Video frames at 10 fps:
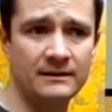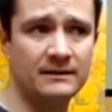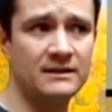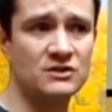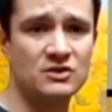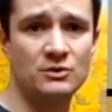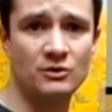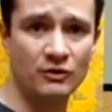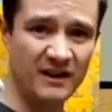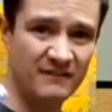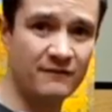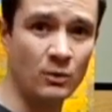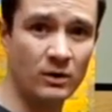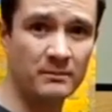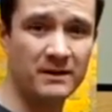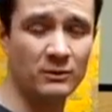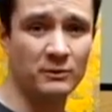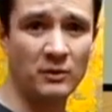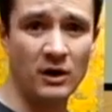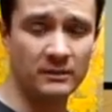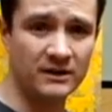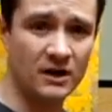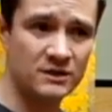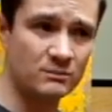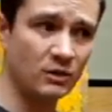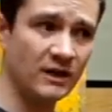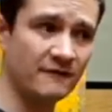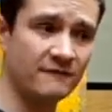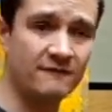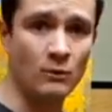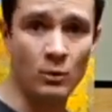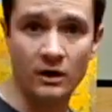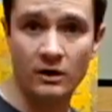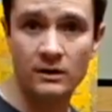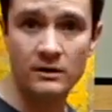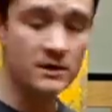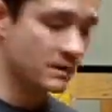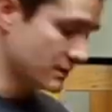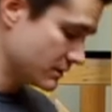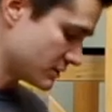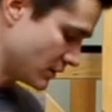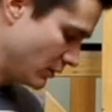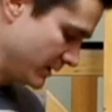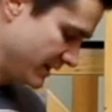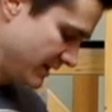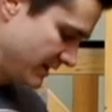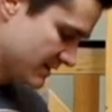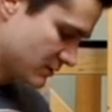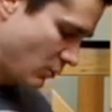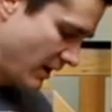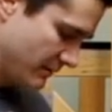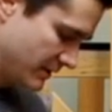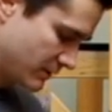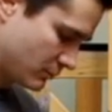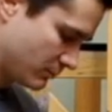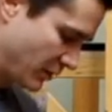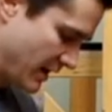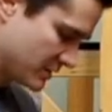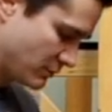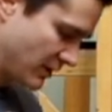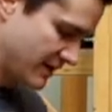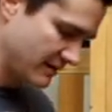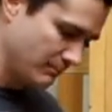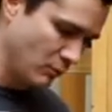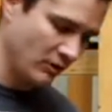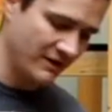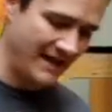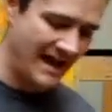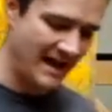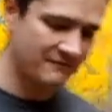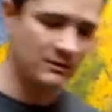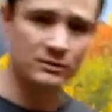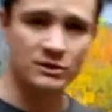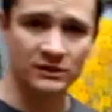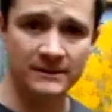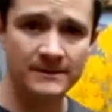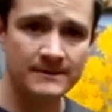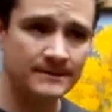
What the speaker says: in student grade form, it would probably cost more like $4. So it is quite a big price break, more than half usually.